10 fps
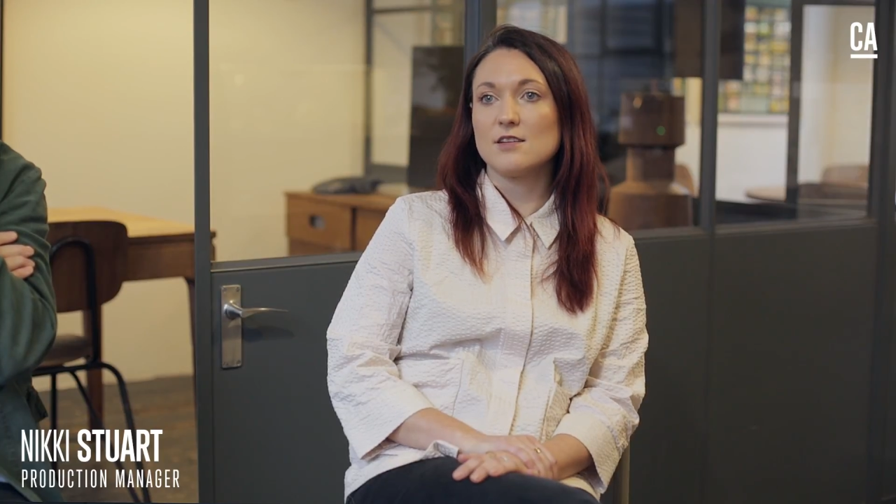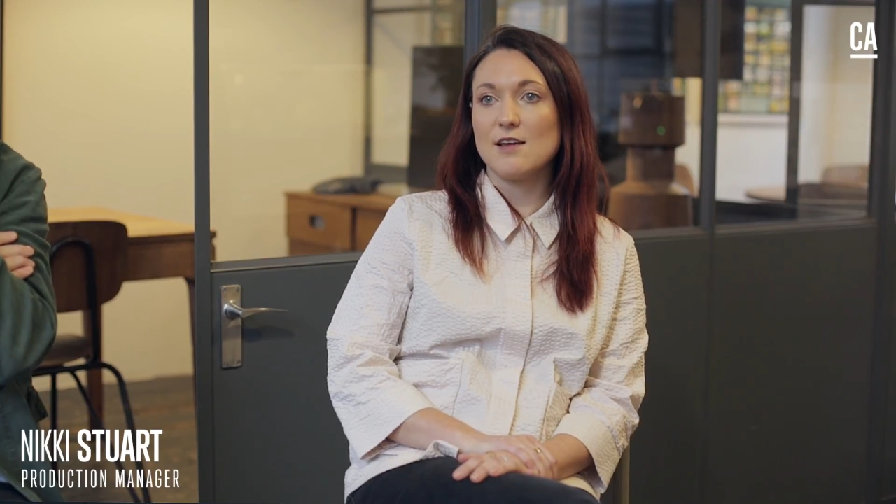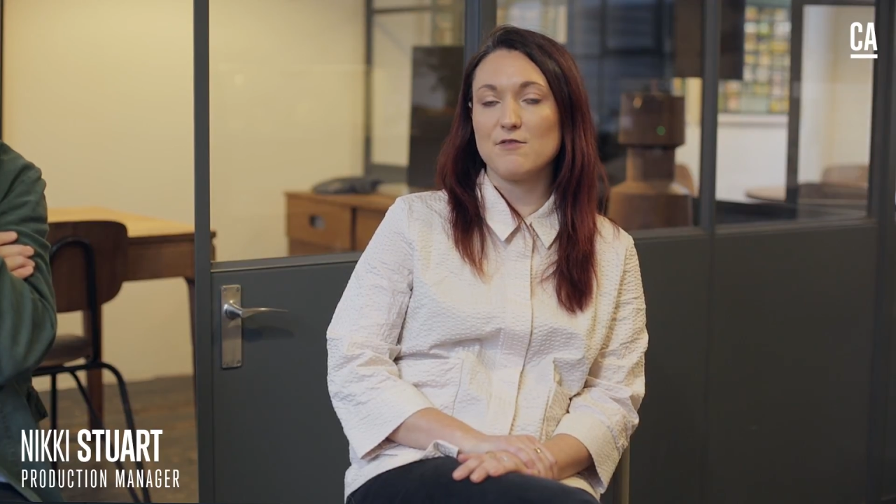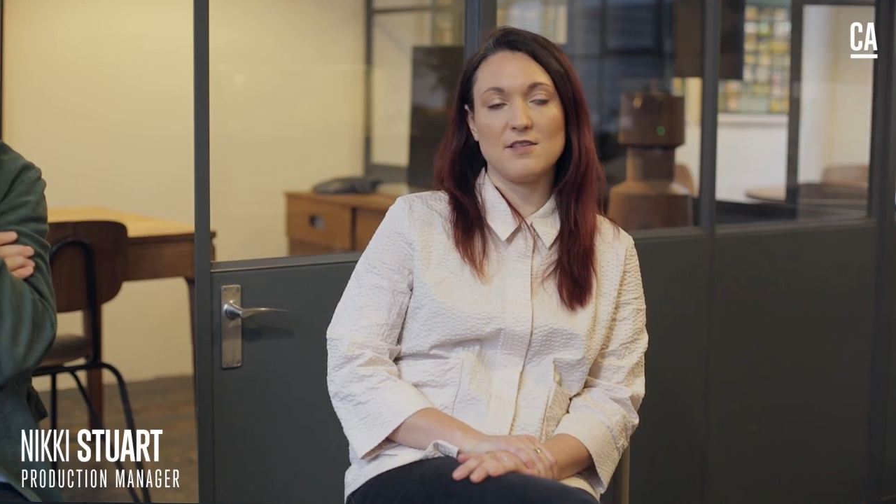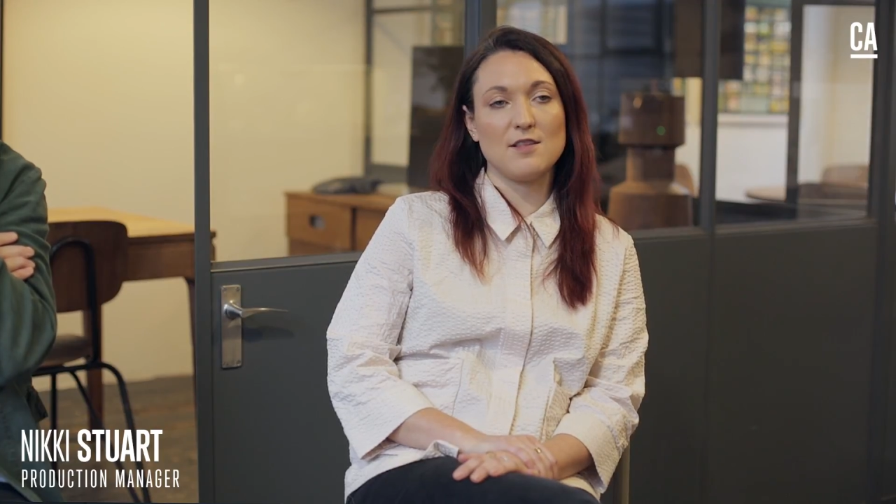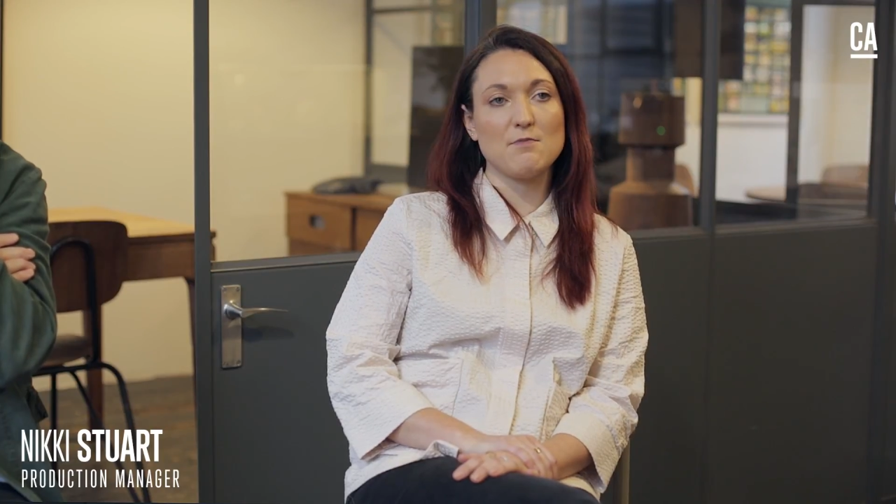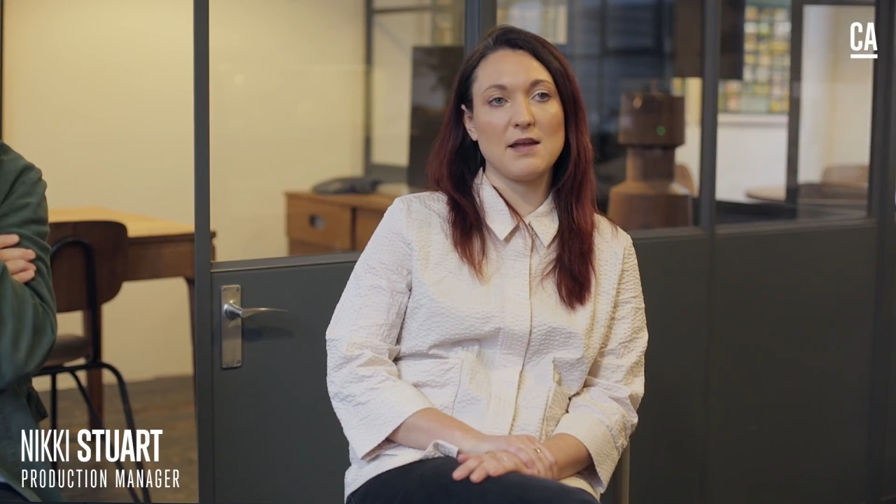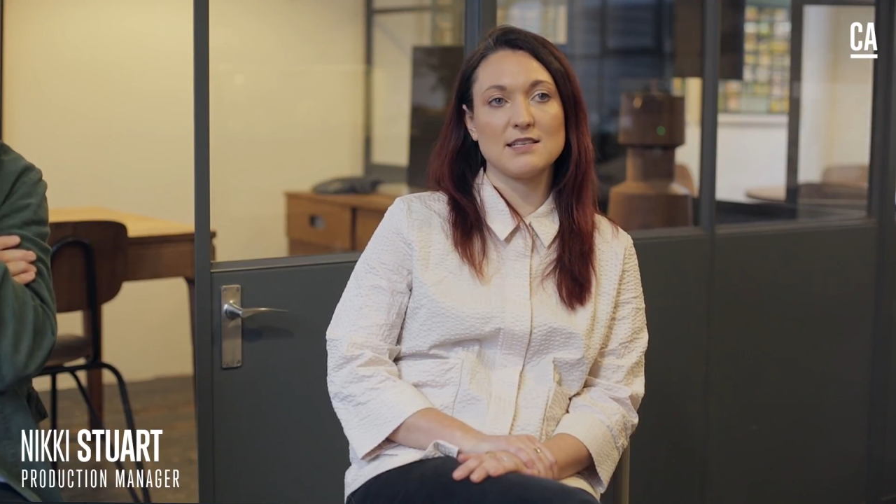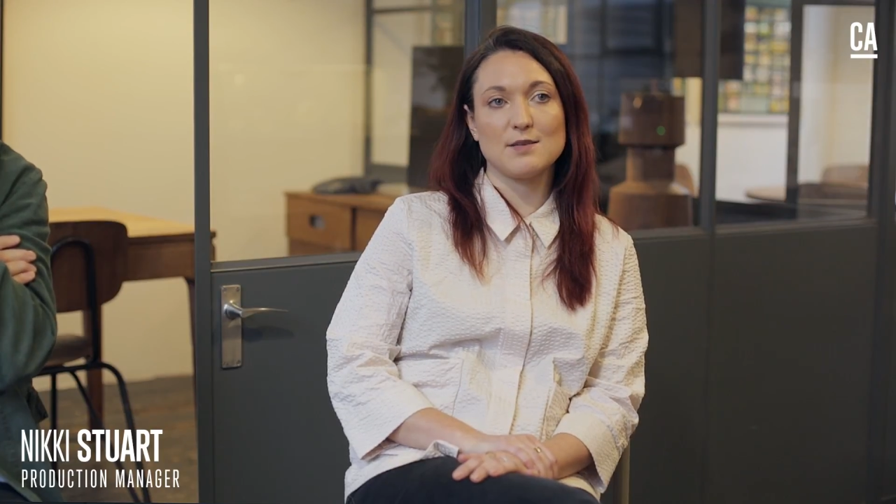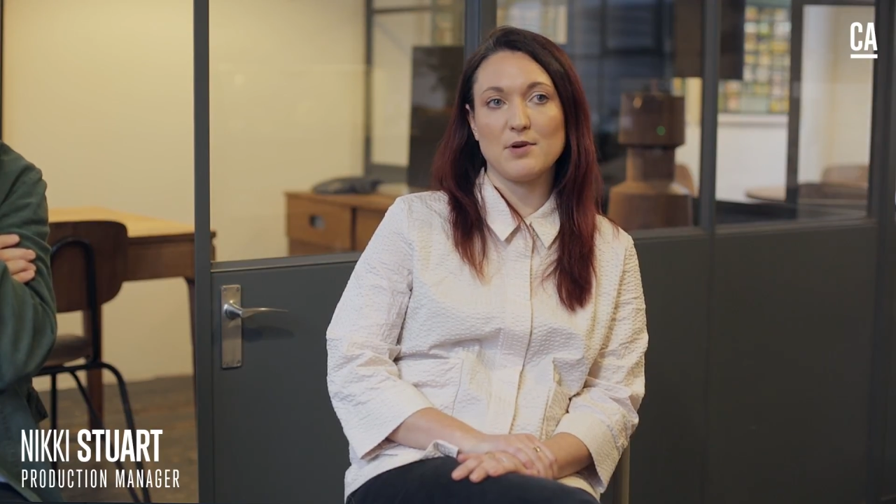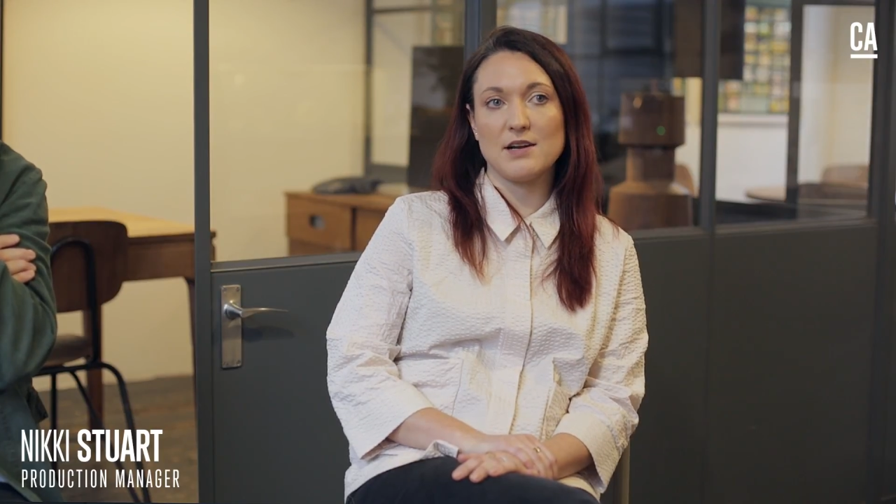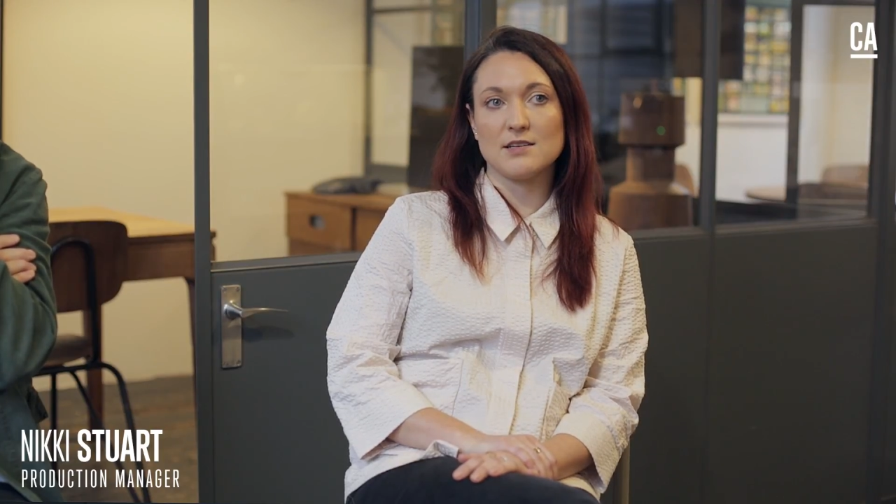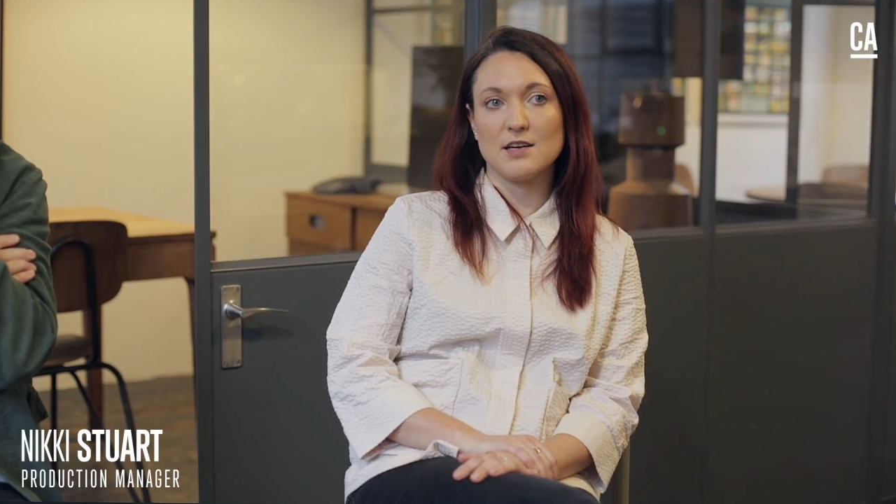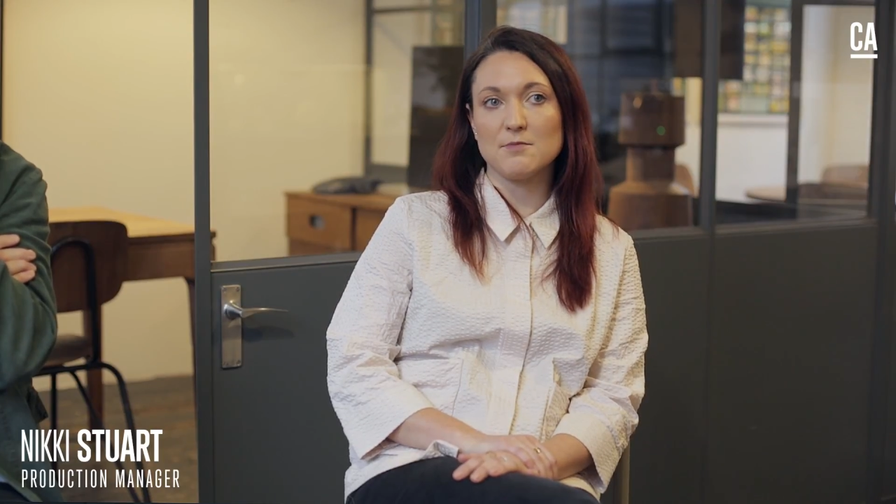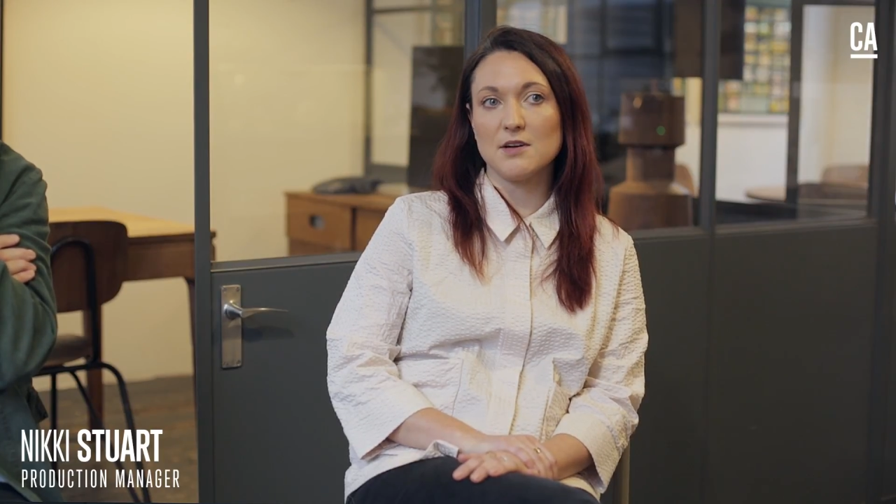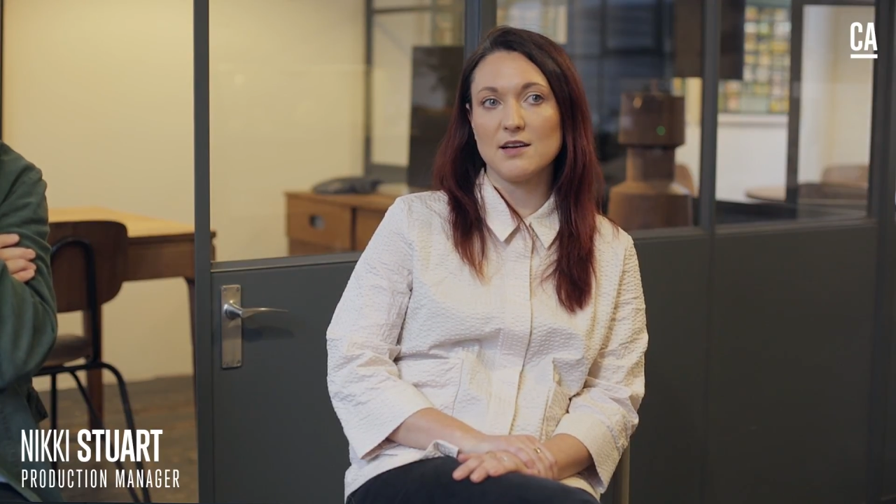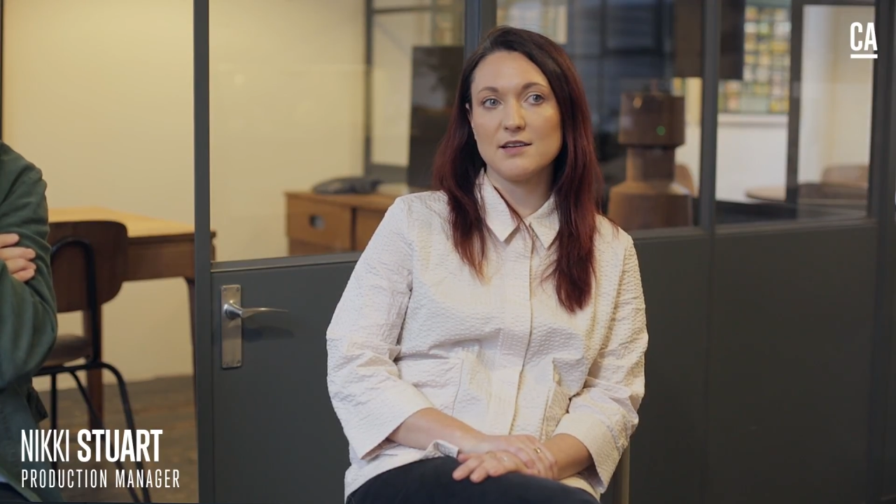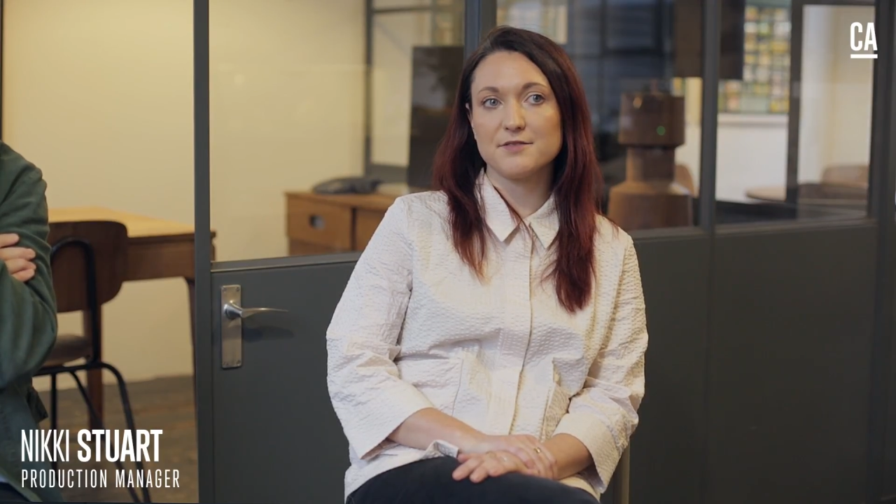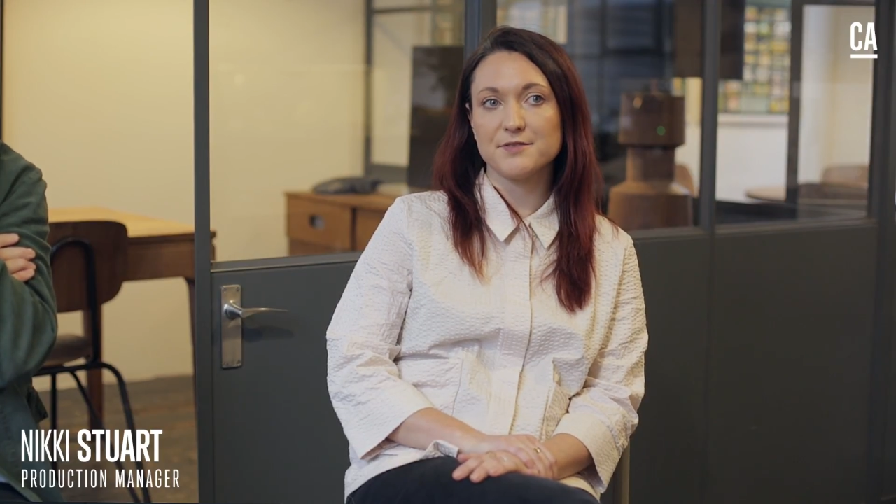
everything that makes the brand come alive.